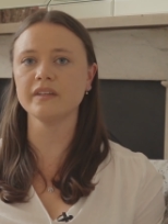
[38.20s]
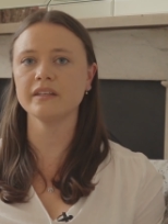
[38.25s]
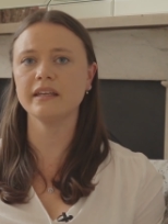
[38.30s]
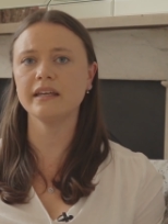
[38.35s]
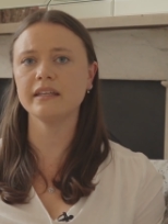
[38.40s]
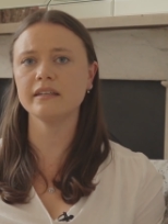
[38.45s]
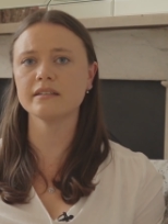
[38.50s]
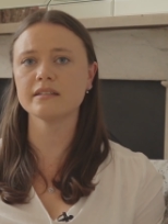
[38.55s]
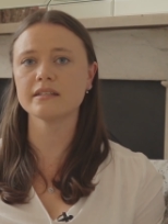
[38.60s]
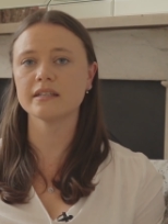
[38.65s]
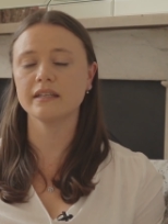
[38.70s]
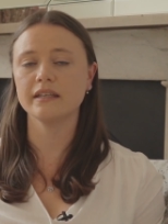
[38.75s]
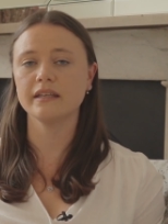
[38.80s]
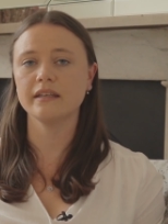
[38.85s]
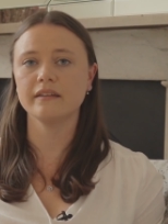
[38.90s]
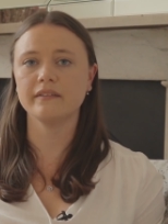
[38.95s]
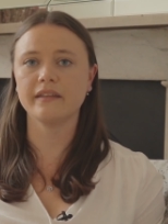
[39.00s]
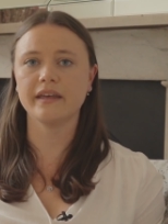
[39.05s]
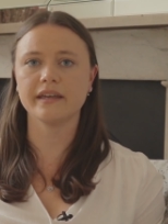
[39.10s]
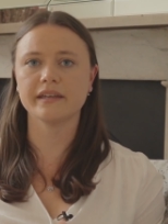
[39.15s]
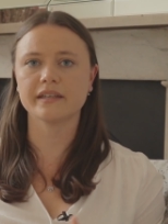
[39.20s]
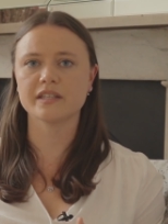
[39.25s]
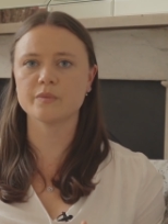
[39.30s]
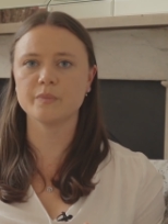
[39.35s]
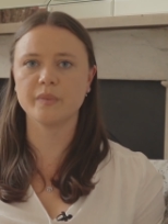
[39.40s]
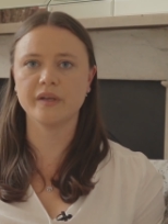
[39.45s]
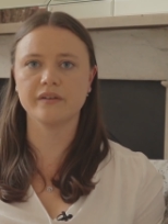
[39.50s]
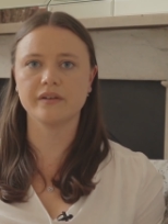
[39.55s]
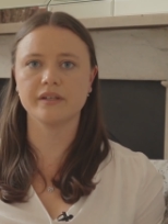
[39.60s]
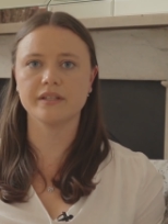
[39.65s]
And that
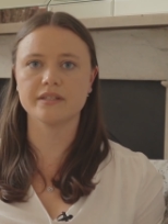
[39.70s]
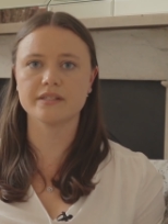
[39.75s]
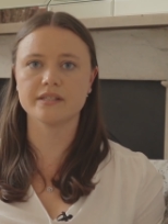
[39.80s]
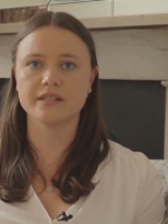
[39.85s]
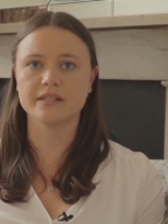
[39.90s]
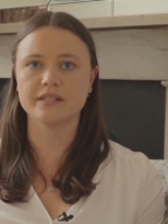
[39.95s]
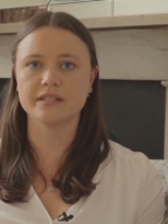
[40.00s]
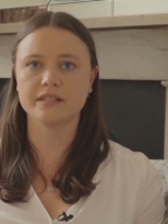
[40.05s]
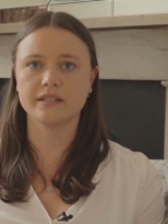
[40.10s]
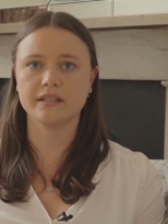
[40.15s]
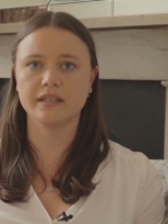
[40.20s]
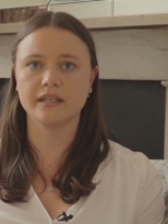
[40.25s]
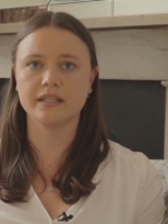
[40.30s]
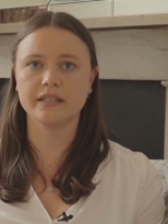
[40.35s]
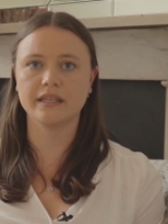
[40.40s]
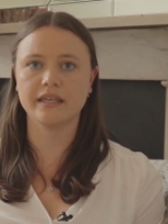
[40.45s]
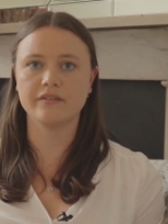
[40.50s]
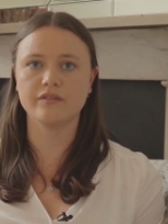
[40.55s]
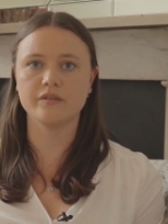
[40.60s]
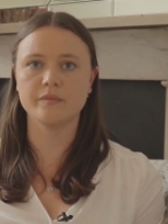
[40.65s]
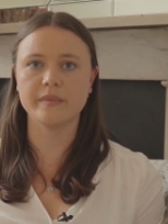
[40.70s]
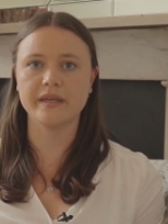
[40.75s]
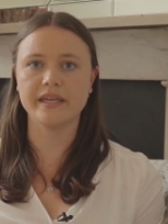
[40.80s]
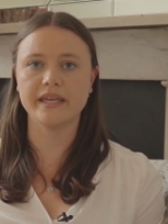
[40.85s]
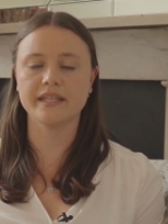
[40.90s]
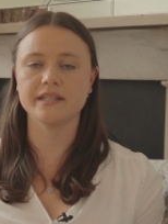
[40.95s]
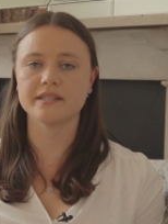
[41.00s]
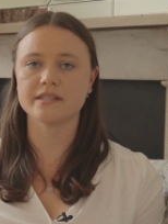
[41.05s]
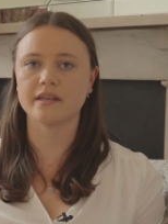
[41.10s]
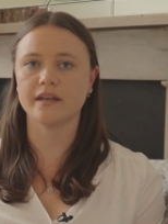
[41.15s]
experience has given me
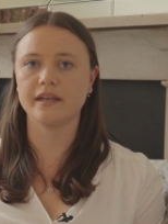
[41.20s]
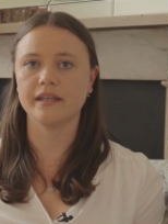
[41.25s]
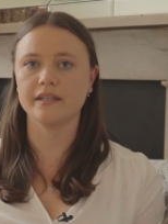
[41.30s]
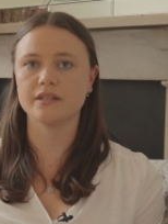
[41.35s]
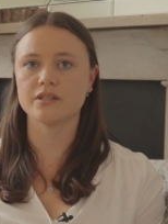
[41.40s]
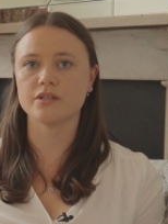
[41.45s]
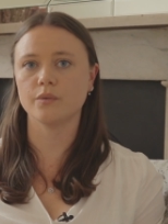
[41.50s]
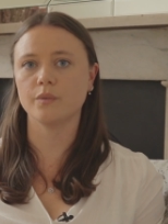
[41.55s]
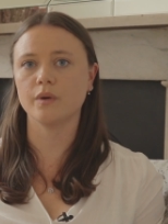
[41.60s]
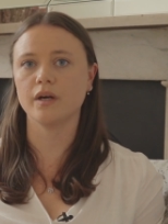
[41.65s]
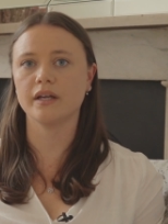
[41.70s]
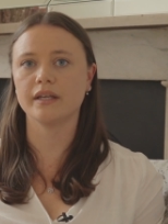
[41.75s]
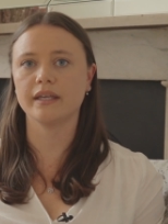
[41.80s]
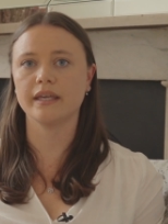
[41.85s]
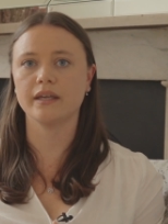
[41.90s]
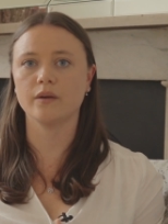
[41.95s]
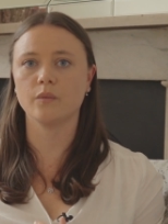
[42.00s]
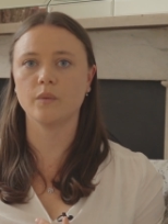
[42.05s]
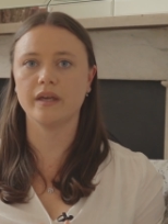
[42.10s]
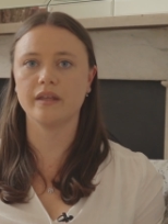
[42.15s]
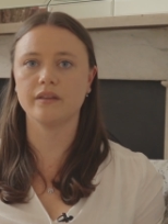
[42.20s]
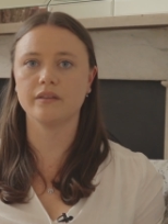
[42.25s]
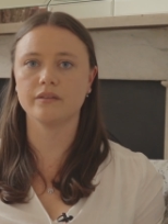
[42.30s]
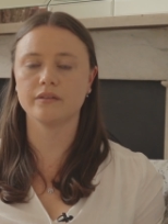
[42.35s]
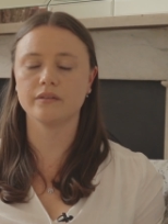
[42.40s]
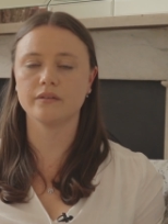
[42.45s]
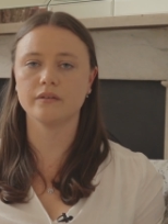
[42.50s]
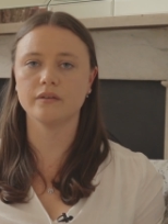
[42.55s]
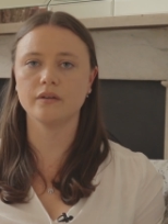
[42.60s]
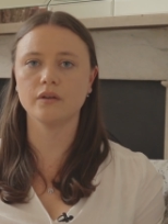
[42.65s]
insight into working
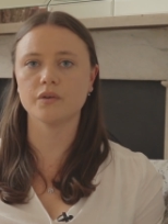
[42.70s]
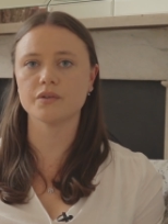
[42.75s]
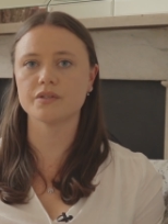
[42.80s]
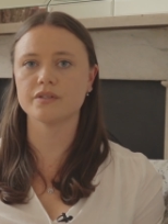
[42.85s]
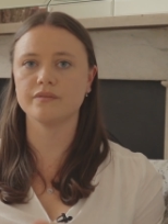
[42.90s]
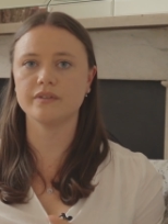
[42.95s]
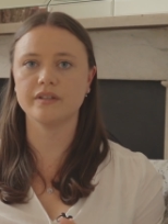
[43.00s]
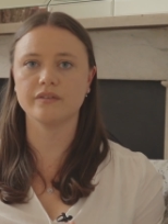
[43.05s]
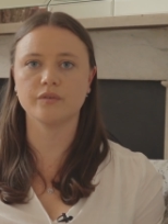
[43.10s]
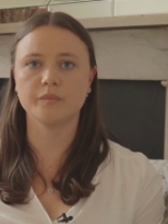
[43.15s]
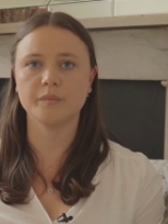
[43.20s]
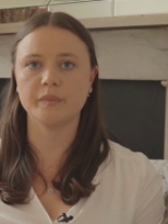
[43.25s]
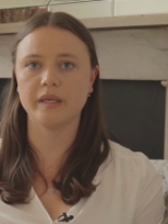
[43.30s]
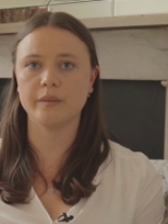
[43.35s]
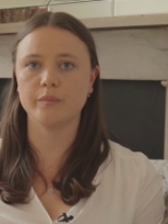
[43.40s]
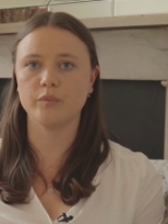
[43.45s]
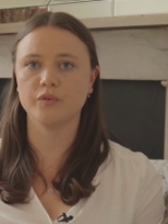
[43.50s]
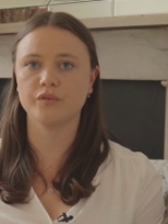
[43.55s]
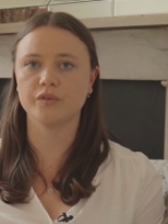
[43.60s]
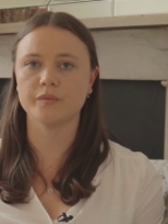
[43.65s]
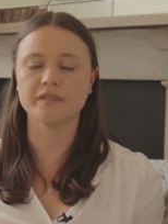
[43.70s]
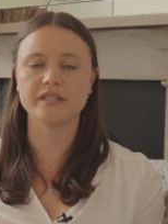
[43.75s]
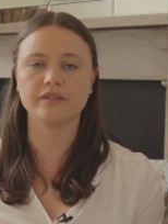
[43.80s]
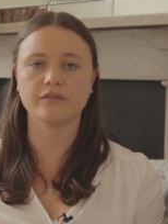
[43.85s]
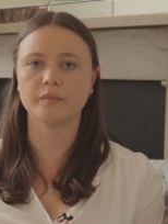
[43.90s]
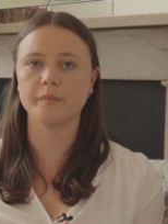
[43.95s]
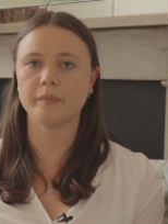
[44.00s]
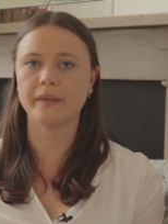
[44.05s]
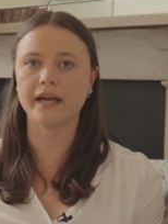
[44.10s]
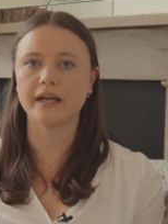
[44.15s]
with lots of different people from
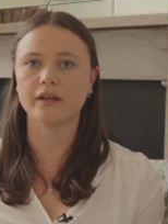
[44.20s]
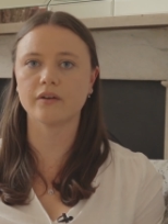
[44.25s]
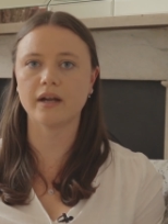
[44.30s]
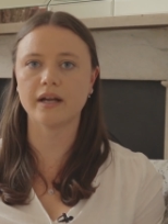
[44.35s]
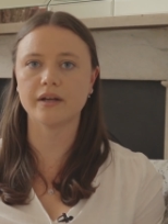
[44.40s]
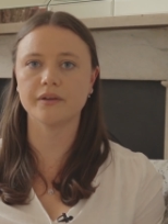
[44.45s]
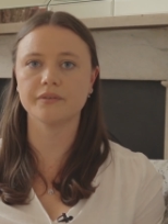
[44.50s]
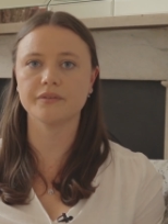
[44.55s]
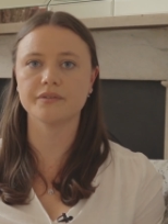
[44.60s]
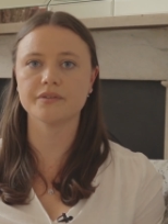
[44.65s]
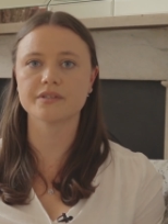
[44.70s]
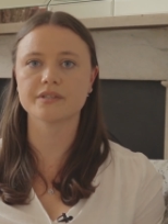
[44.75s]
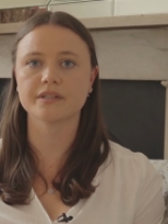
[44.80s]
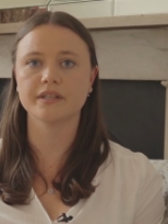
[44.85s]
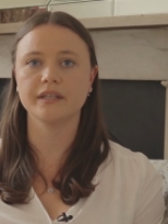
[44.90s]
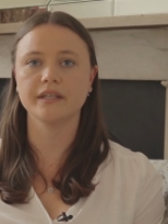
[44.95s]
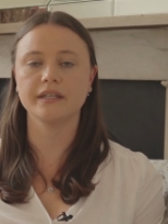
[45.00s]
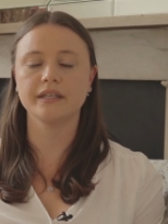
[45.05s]
different backgrounds,